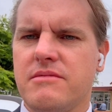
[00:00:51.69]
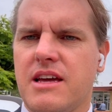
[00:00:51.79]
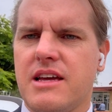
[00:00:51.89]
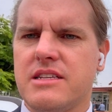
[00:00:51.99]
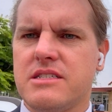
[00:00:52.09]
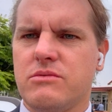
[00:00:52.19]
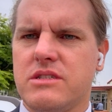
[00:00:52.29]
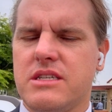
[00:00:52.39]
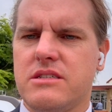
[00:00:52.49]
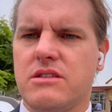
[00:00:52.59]
and it
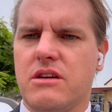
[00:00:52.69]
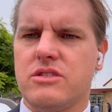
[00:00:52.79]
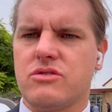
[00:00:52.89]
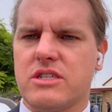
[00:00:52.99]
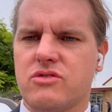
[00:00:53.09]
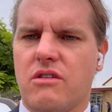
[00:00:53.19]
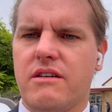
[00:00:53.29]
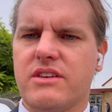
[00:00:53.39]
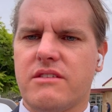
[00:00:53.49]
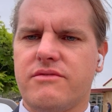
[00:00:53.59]
was his third drink
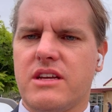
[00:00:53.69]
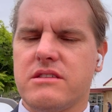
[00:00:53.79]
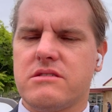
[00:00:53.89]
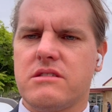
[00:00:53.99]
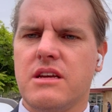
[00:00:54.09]
driving offence.